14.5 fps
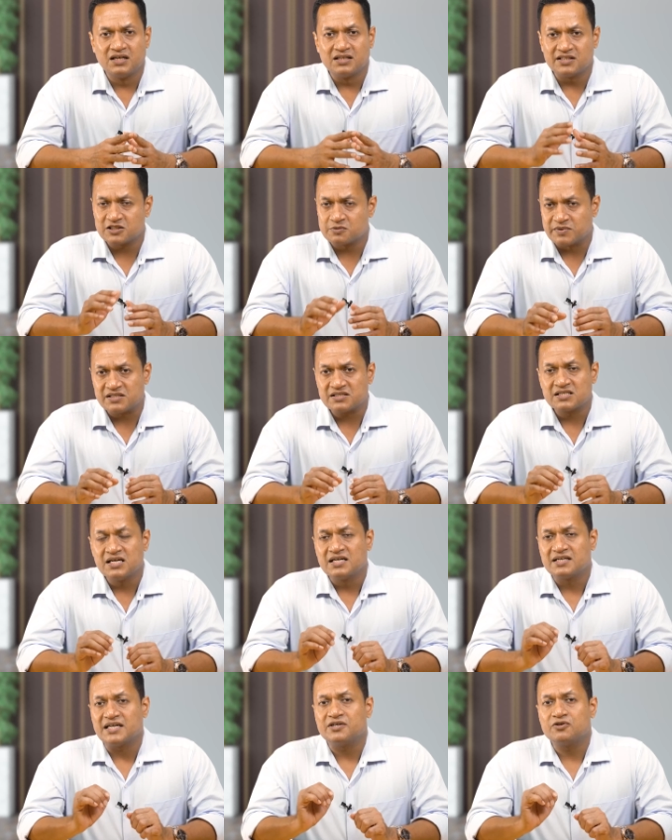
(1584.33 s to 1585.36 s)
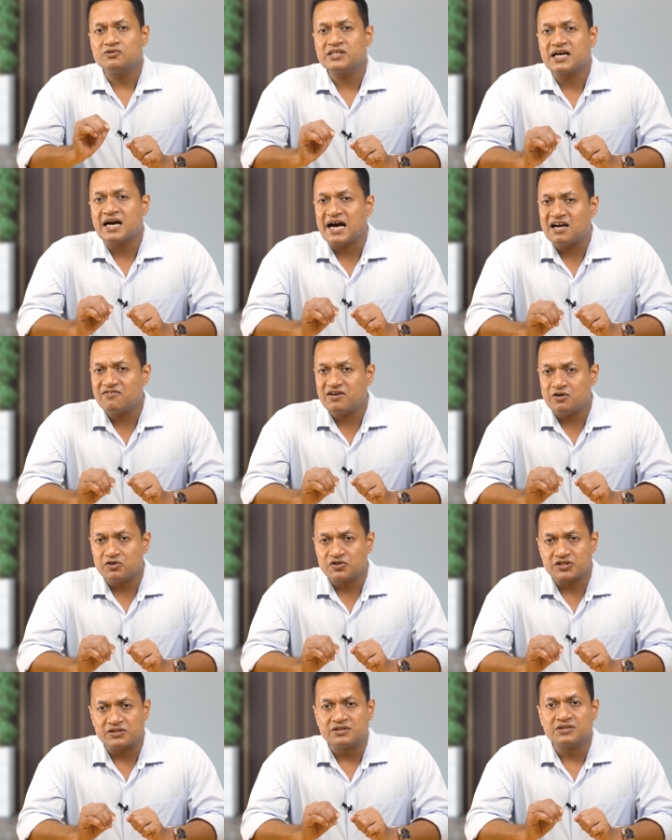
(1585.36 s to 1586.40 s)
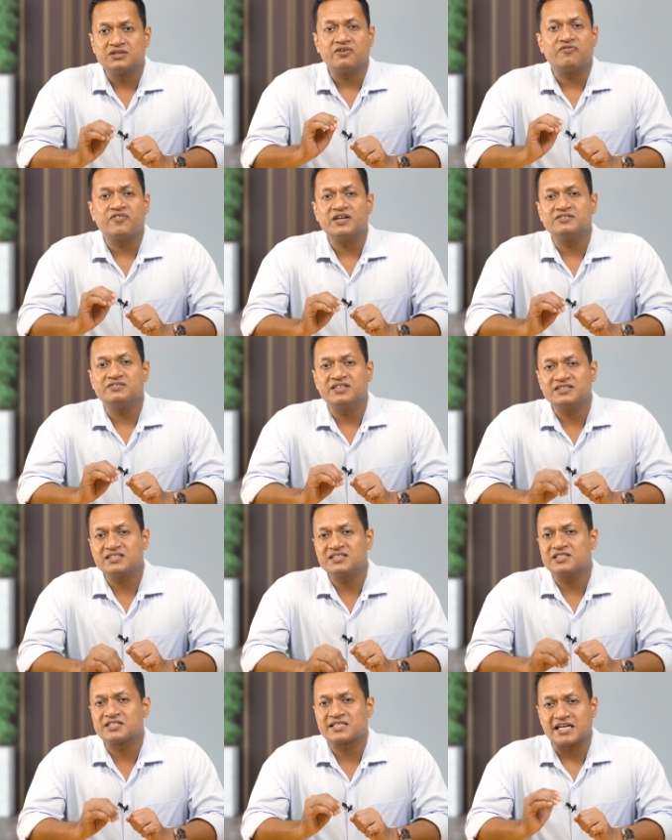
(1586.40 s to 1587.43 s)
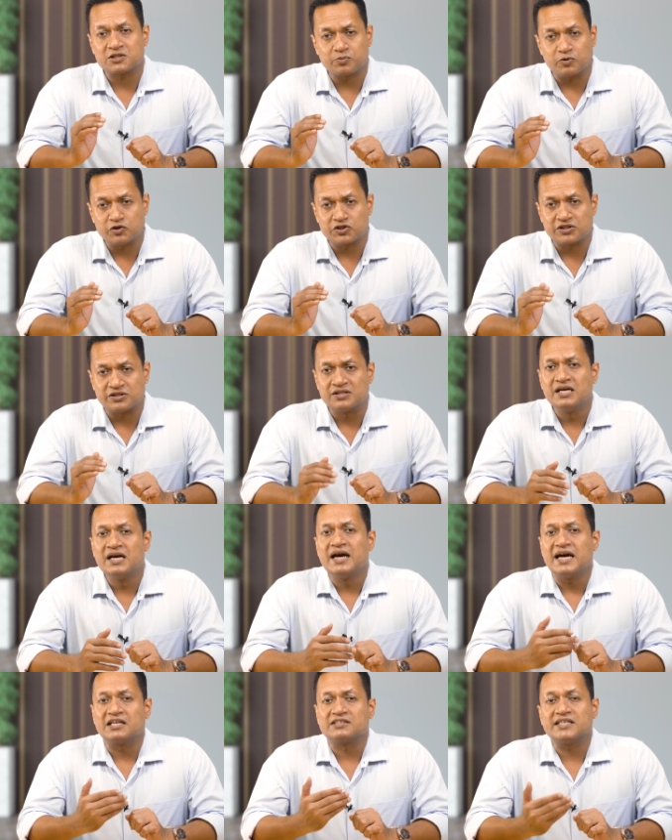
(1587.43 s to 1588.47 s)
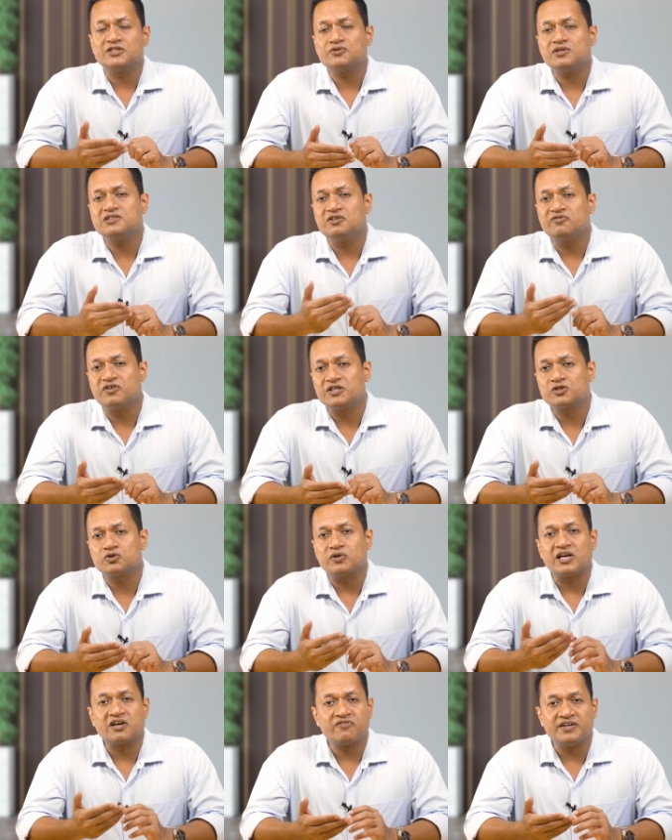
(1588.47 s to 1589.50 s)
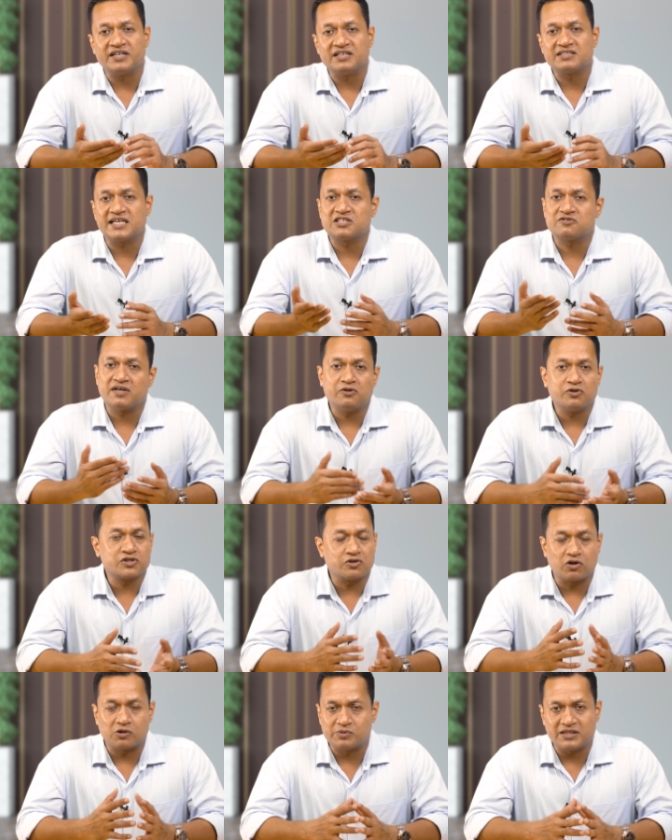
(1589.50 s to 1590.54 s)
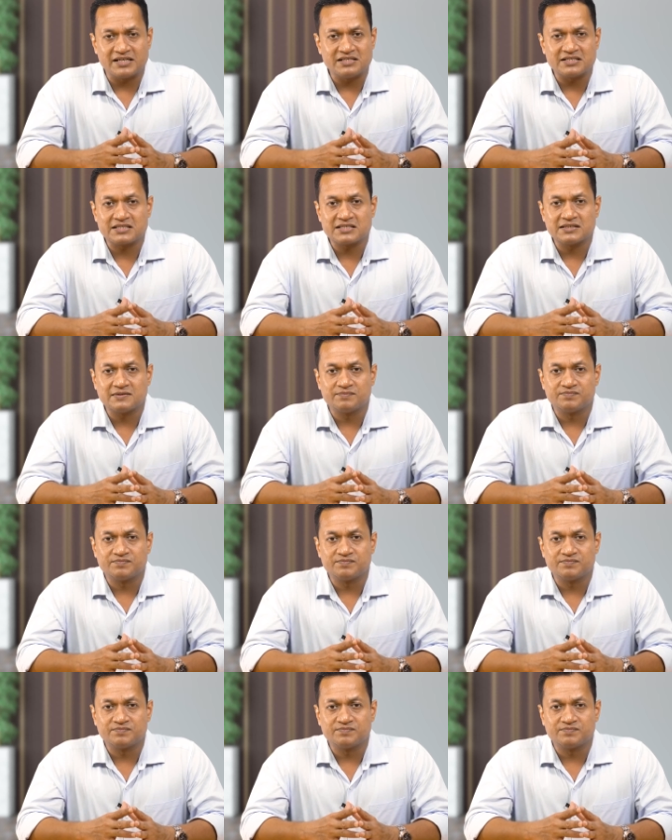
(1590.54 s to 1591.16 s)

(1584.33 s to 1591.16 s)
This means that during high valuation, the fund raises its cash position and gradually reverts to equities as valuation normalizes.